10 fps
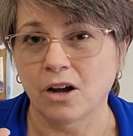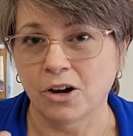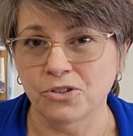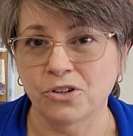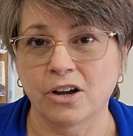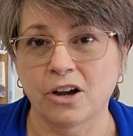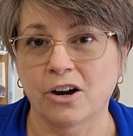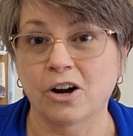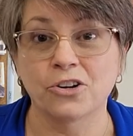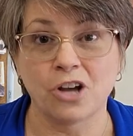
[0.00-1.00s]
our
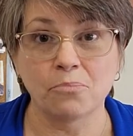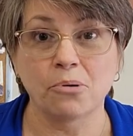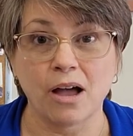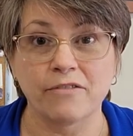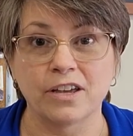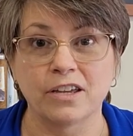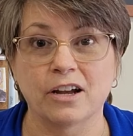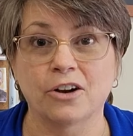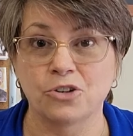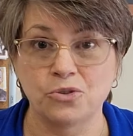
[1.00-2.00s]

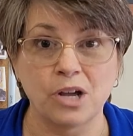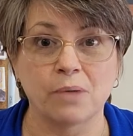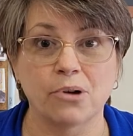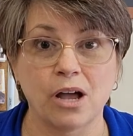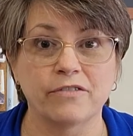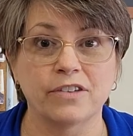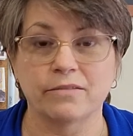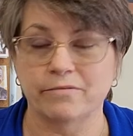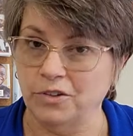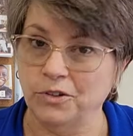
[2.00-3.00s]
nonprofit, our new
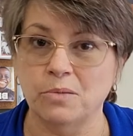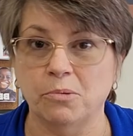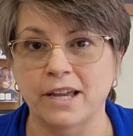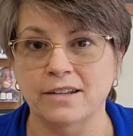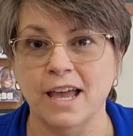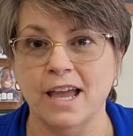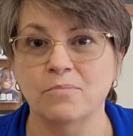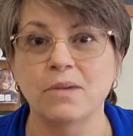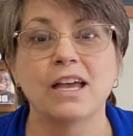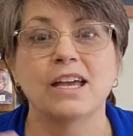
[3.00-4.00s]
nonprofit, fill in the blank
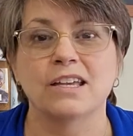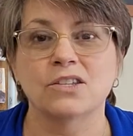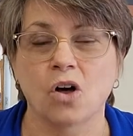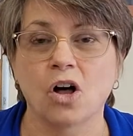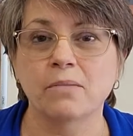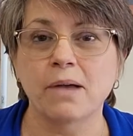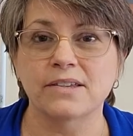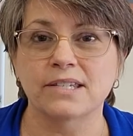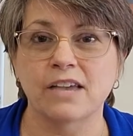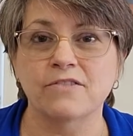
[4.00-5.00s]
name, is all
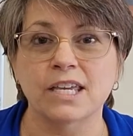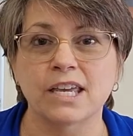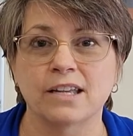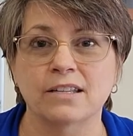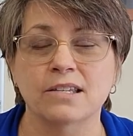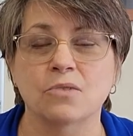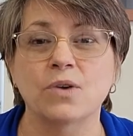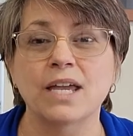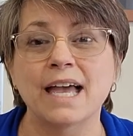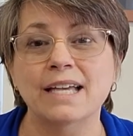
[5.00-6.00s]
about saving kittens, and
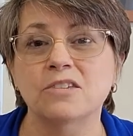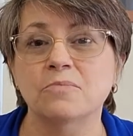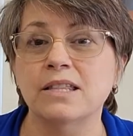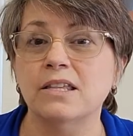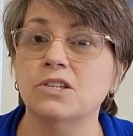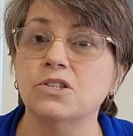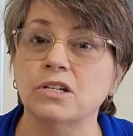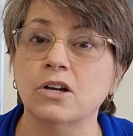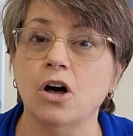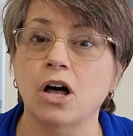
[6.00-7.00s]
we estimate that it's
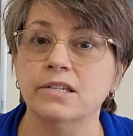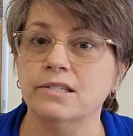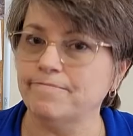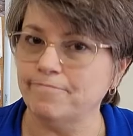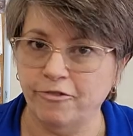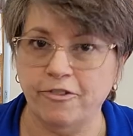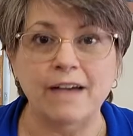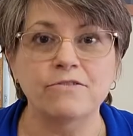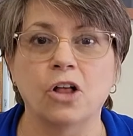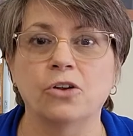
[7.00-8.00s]
going to cost
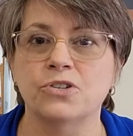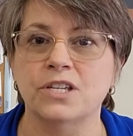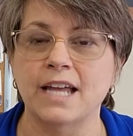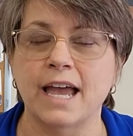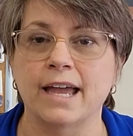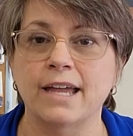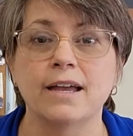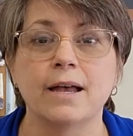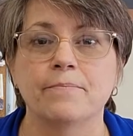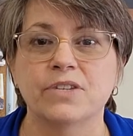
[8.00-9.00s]
$5 a day
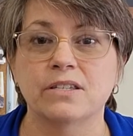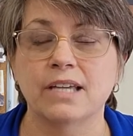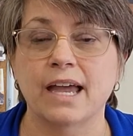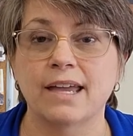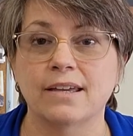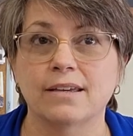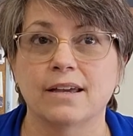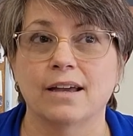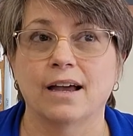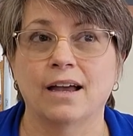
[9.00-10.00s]
to take
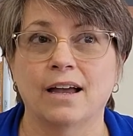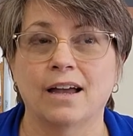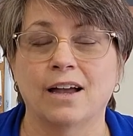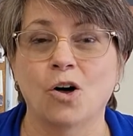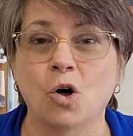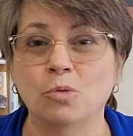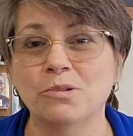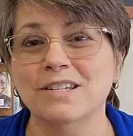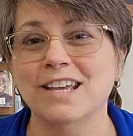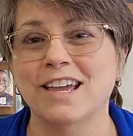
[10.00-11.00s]
a
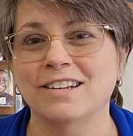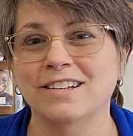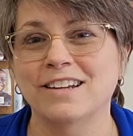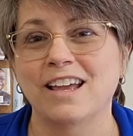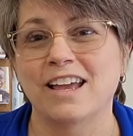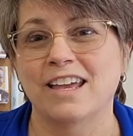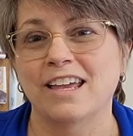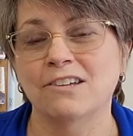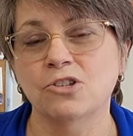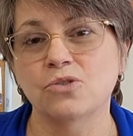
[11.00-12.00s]
homeless kitten
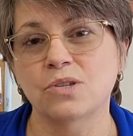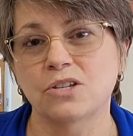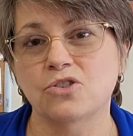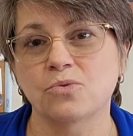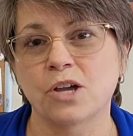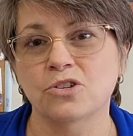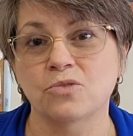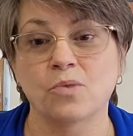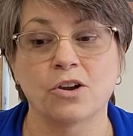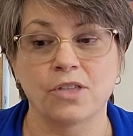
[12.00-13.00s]
into a
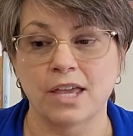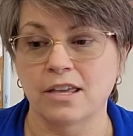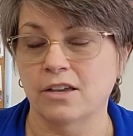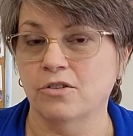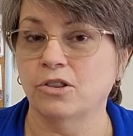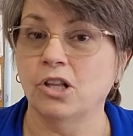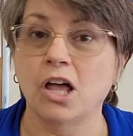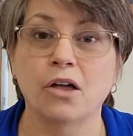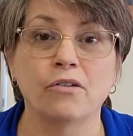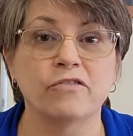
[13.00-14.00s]
situation where they get
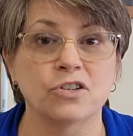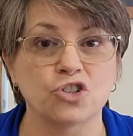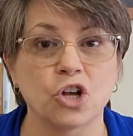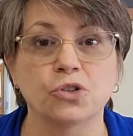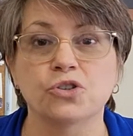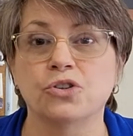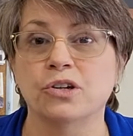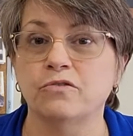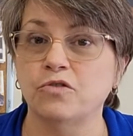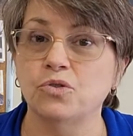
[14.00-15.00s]
love and shelter
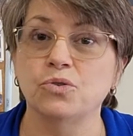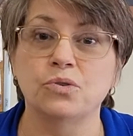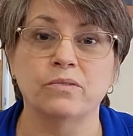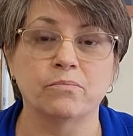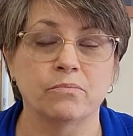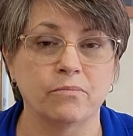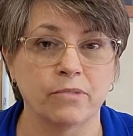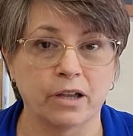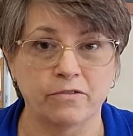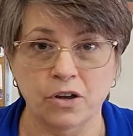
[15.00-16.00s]
and food and
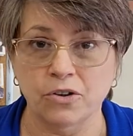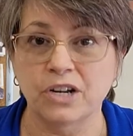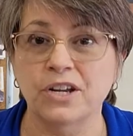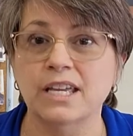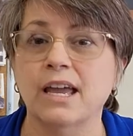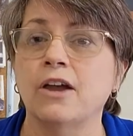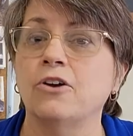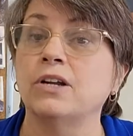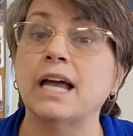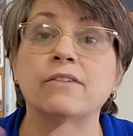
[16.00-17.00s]
veterinary
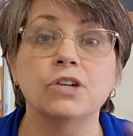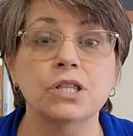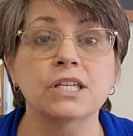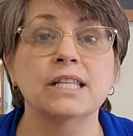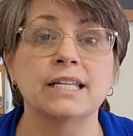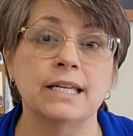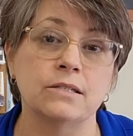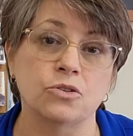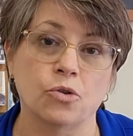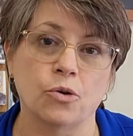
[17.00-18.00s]
care and everything they
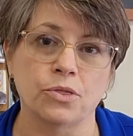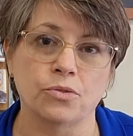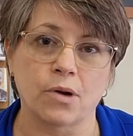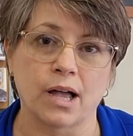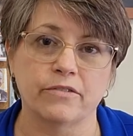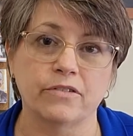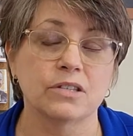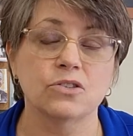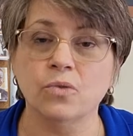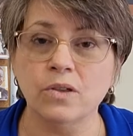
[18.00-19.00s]
need to grow and thrive.
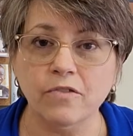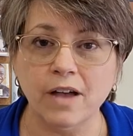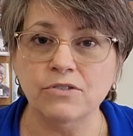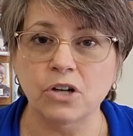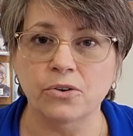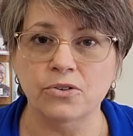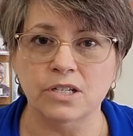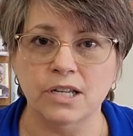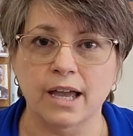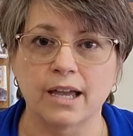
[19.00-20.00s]
It's only
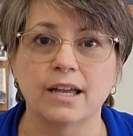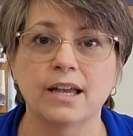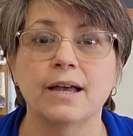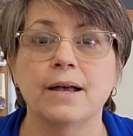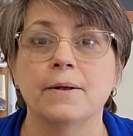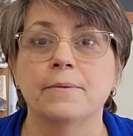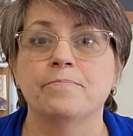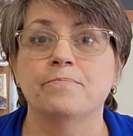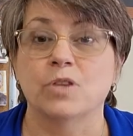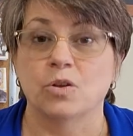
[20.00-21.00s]
$5 a day.
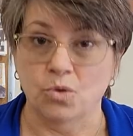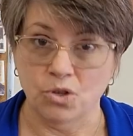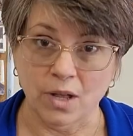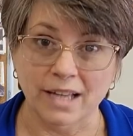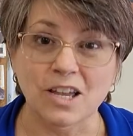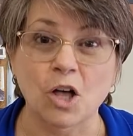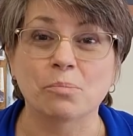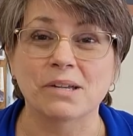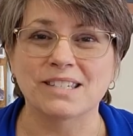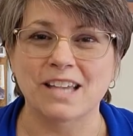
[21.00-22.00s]
Would you like to
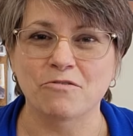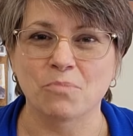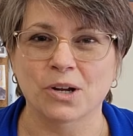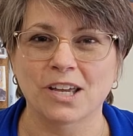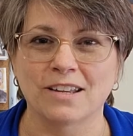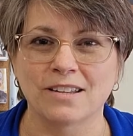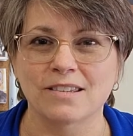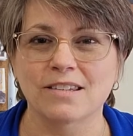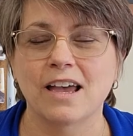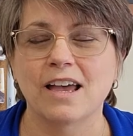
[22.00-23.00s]
help us save more
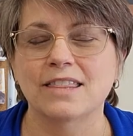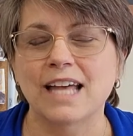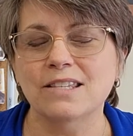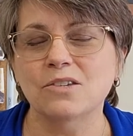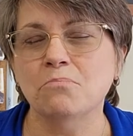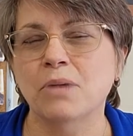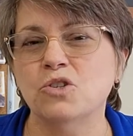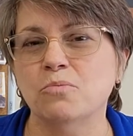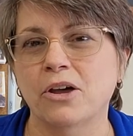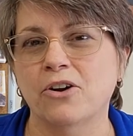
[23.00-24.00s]
kittens? That's a
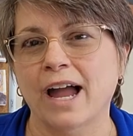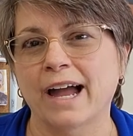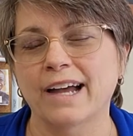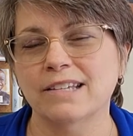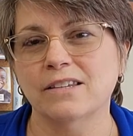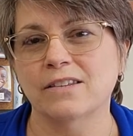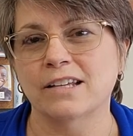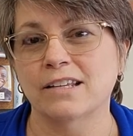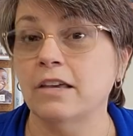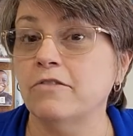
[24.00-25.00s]
much better ask
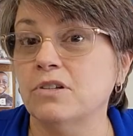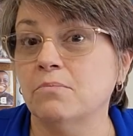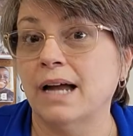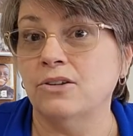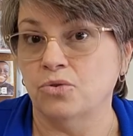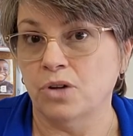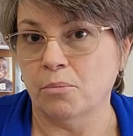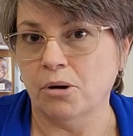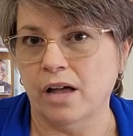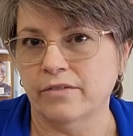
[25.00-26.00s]
than give to my new
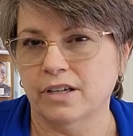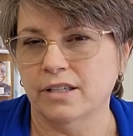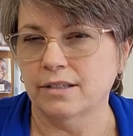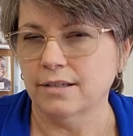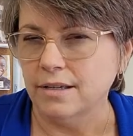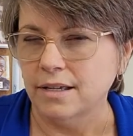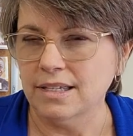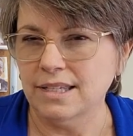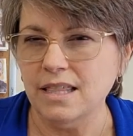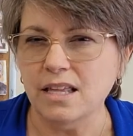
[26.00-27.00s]
nonprofit.
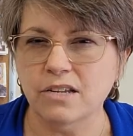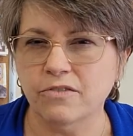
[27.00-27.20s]
See the